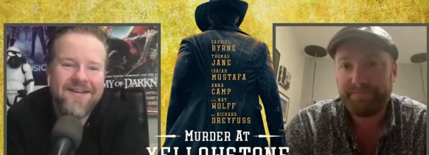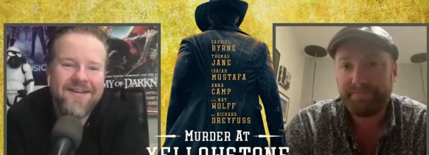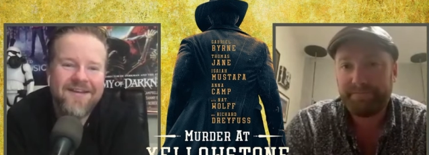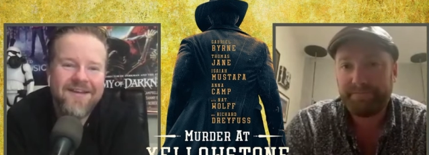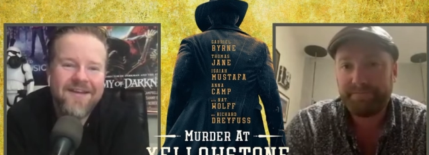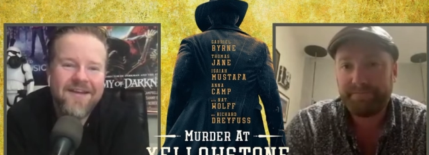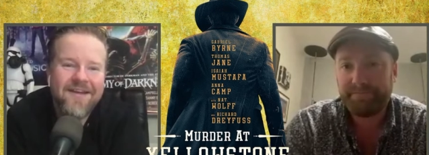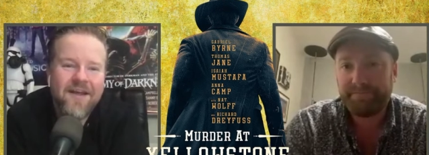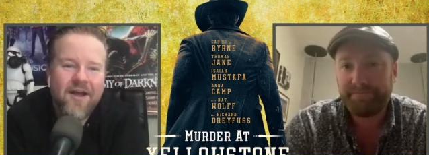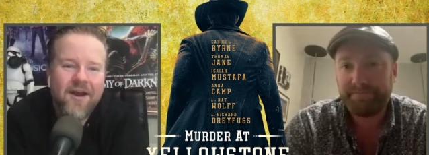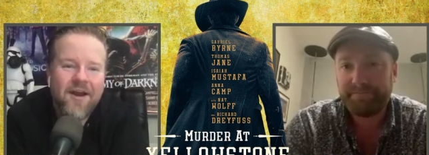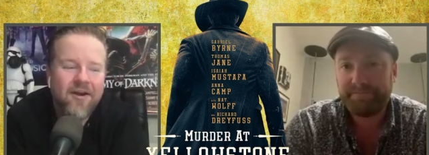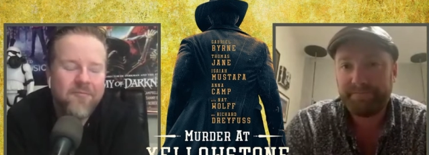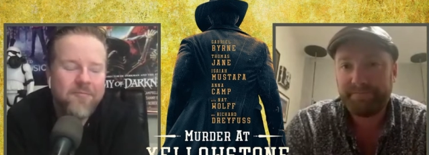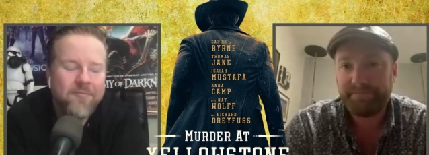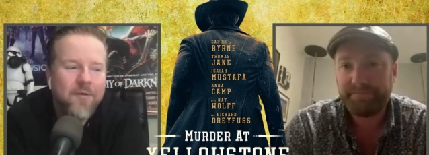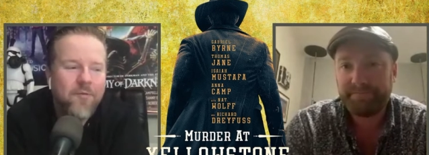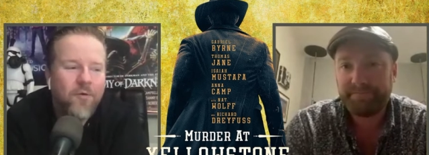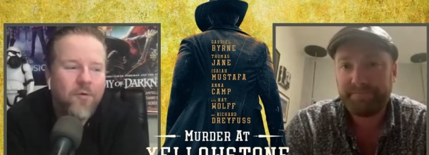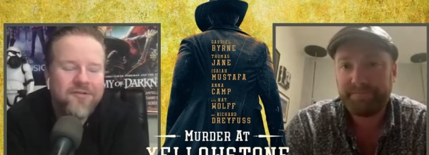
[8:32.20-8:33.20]
Speaker 1: Yeah.
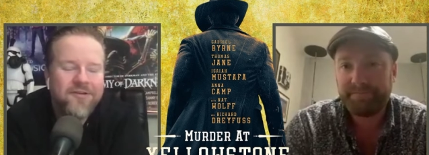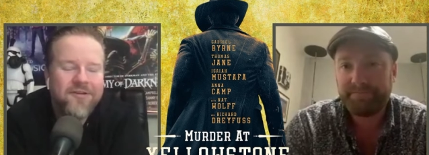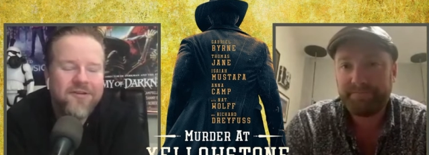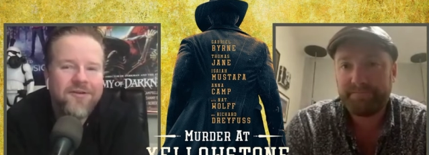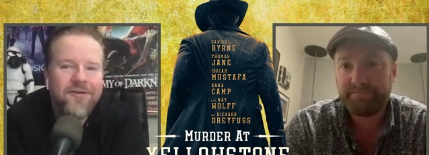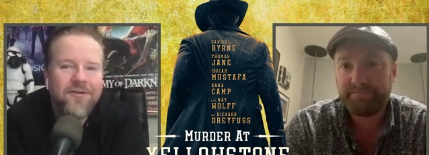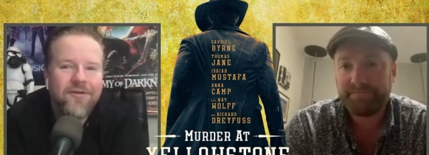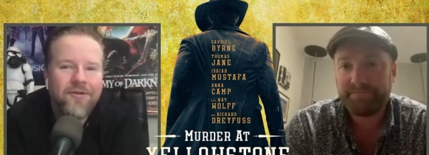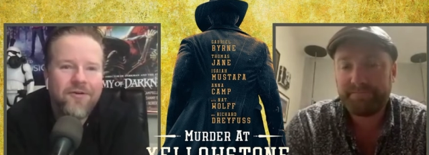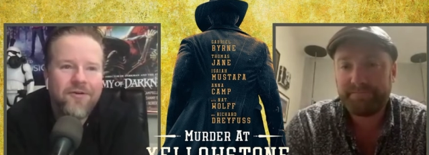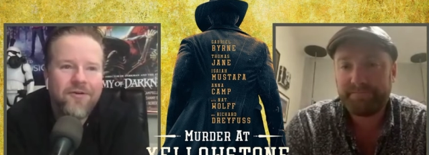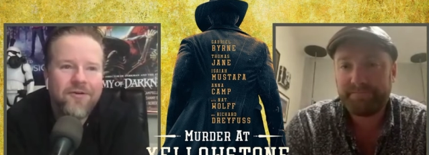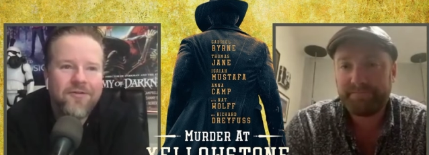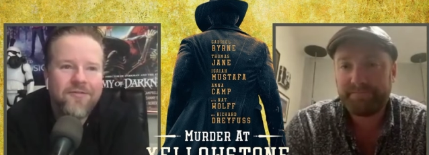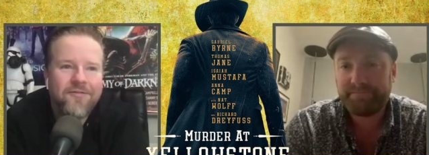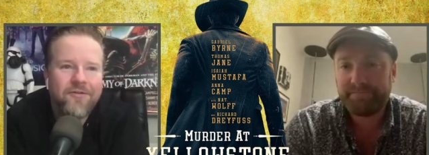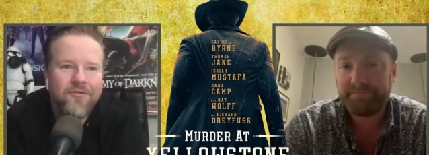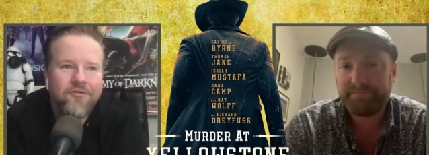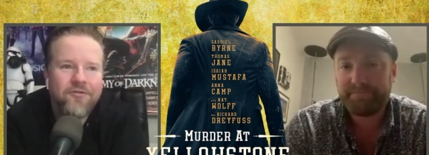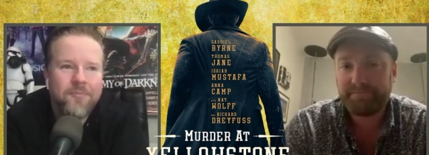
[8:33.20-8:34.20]
And I've been watching
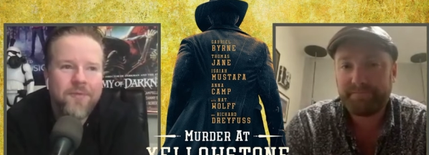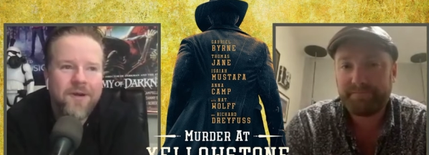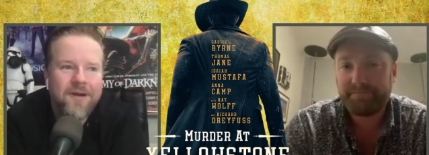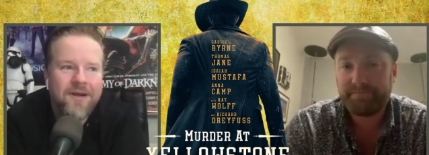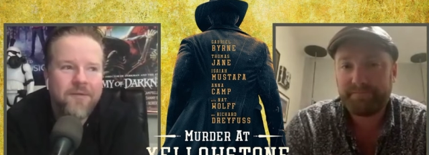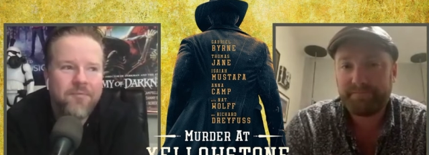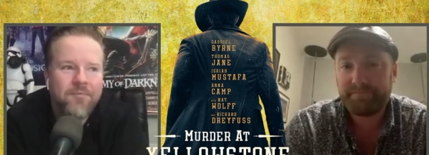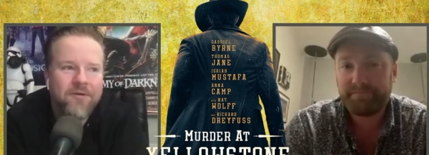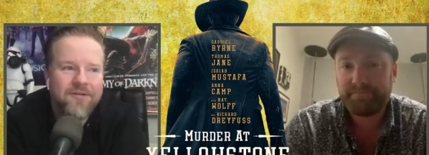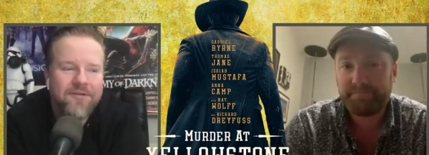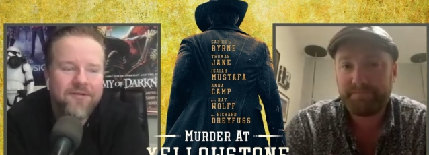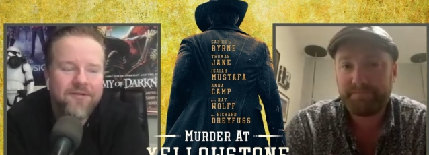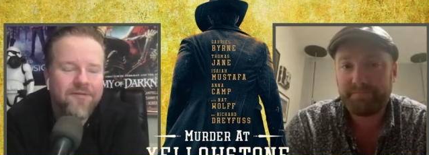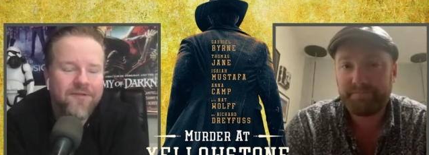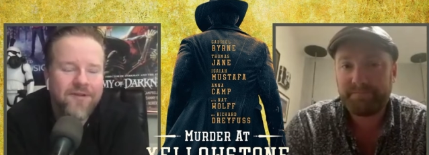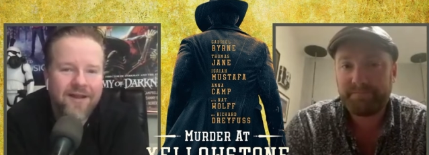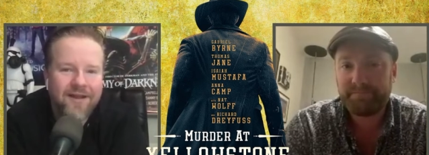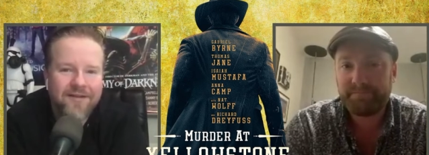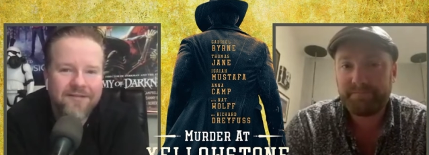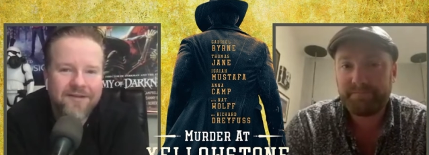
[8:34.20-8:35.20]
your social media
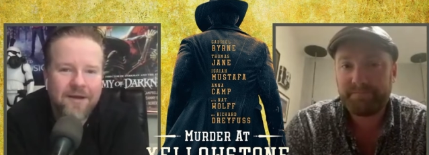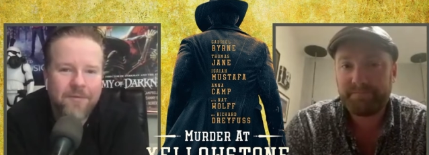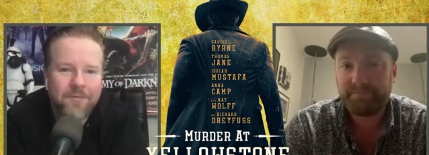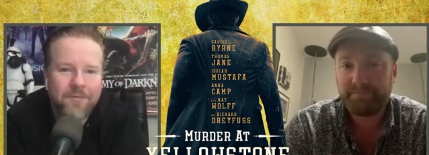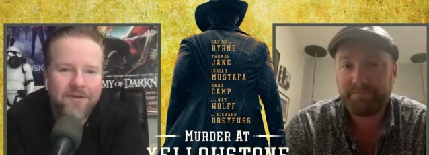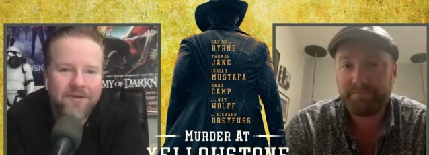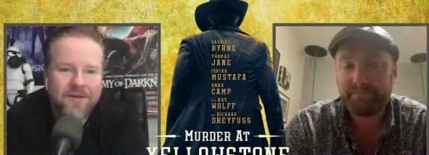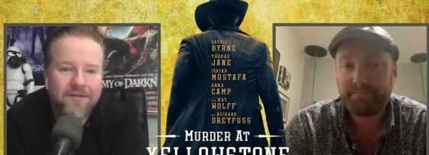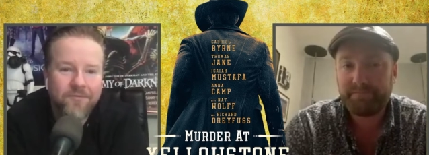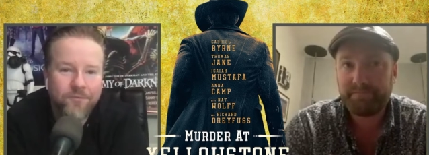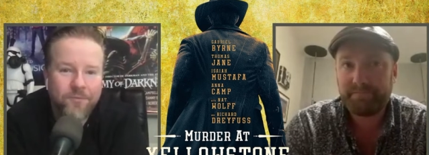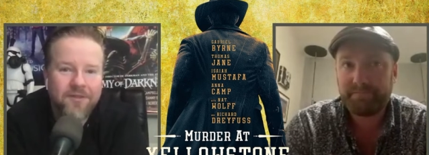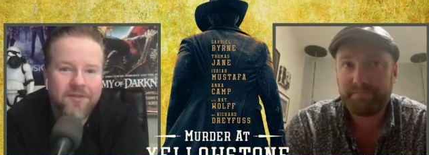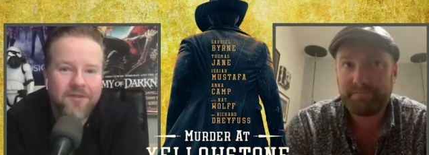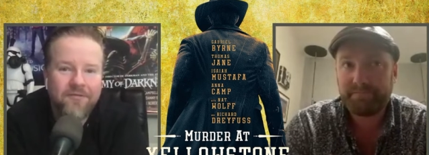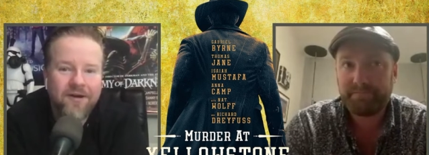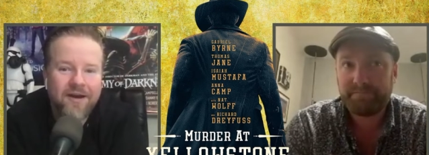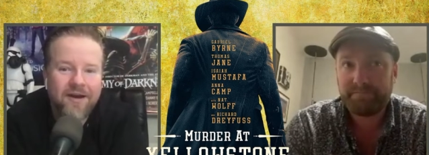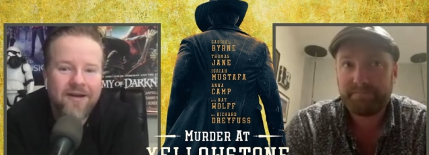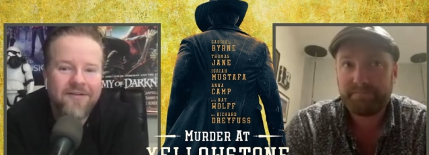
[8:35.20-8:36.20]
presence for the last couple of
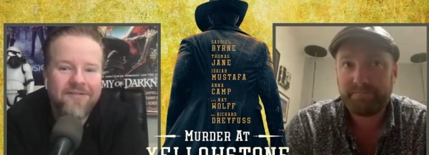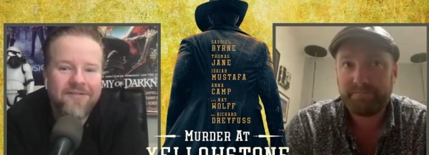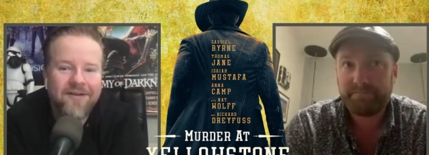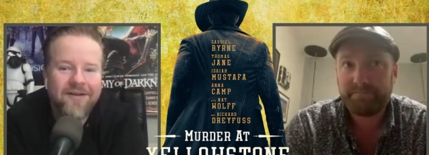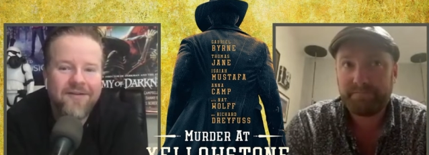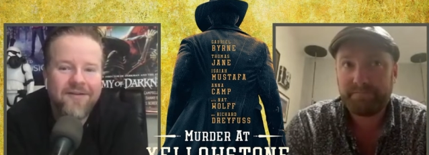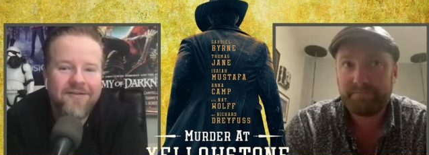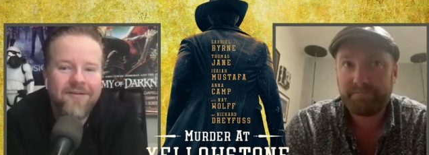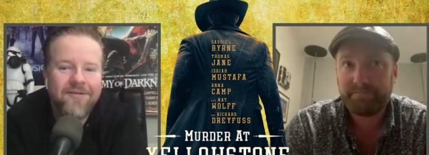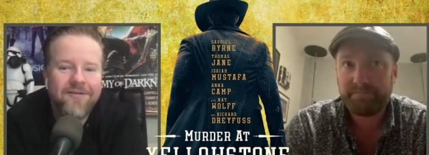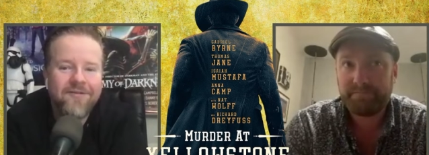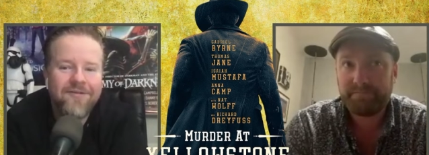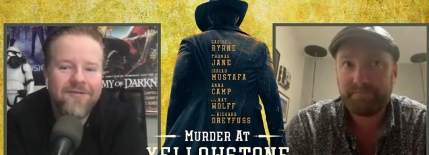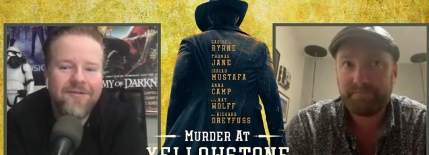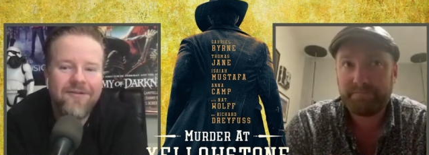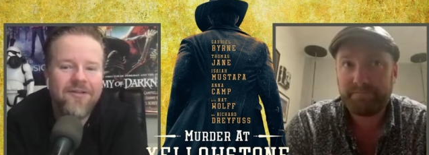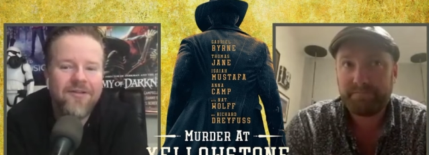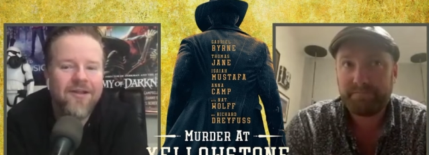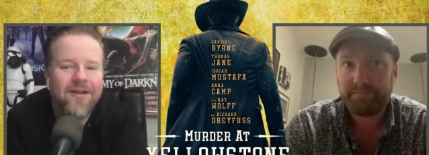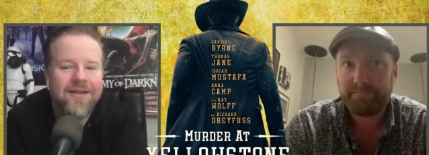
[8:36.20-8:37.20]
years with the ranch,
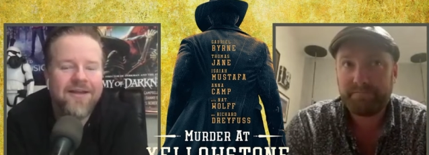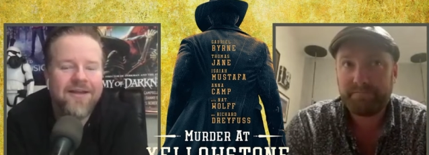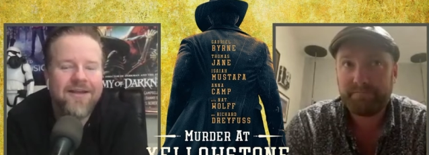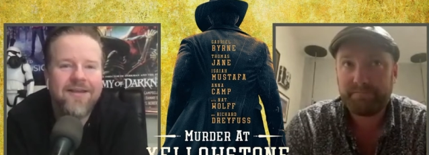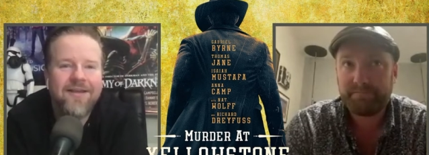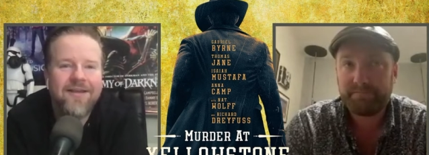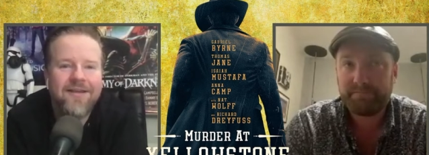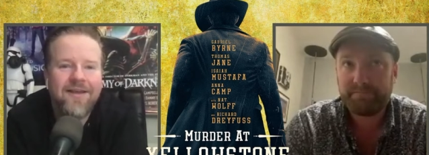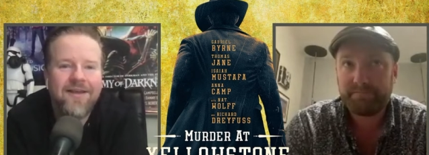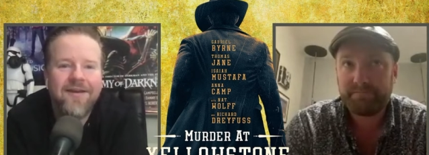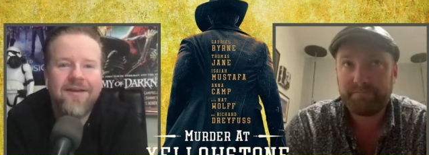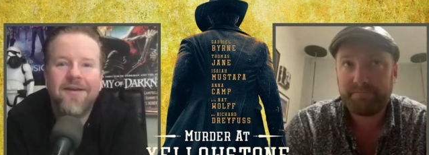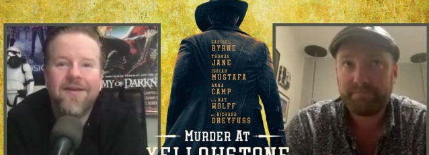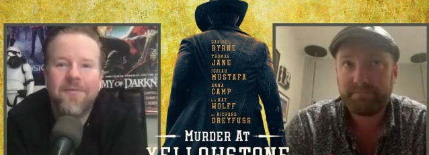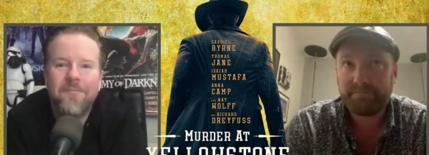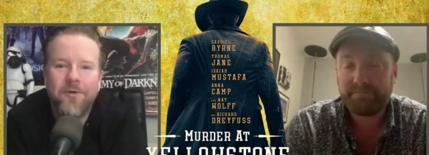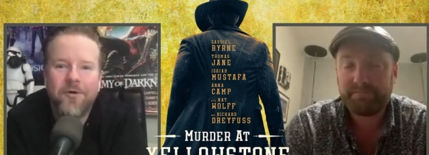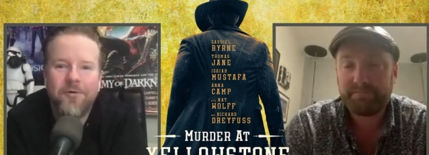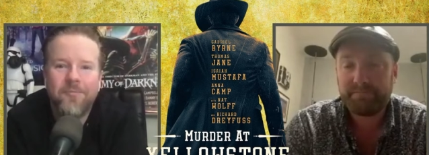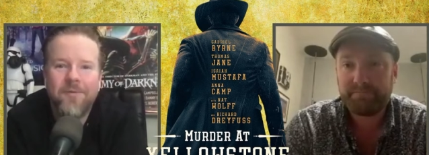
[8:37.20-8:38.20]
and you just look like a
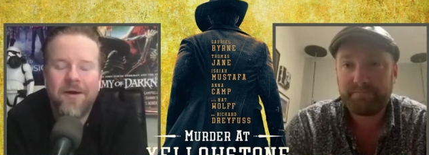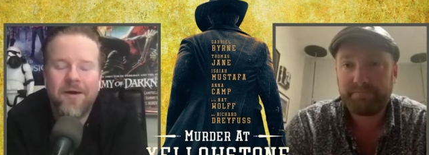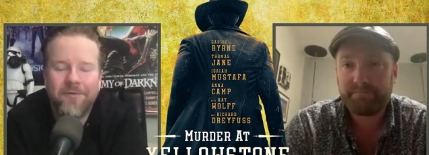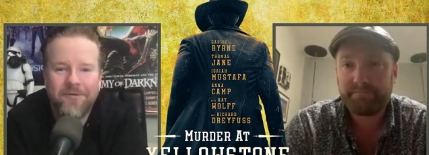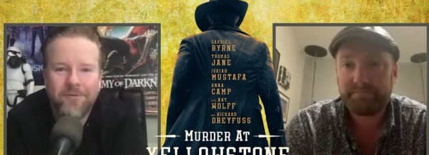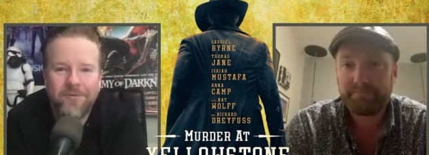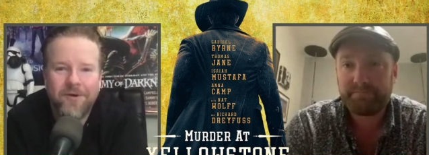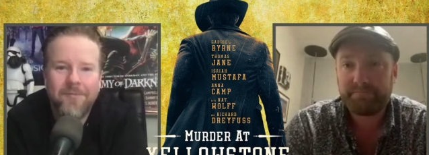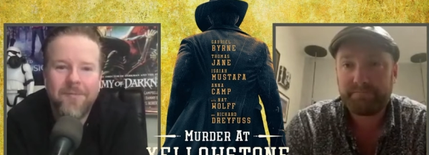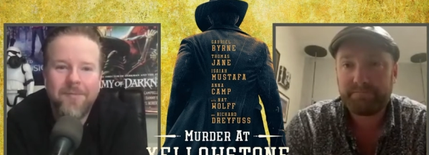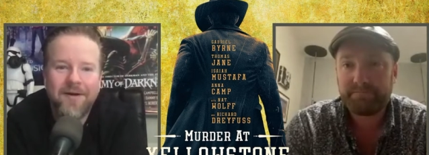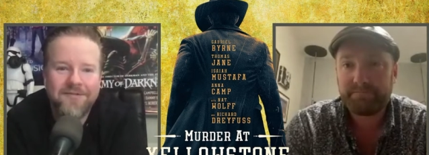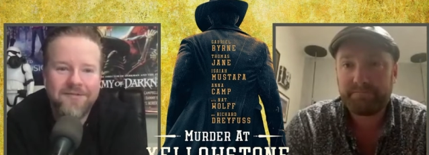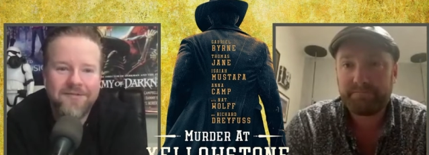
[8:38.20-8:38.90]
kid in a milk bar with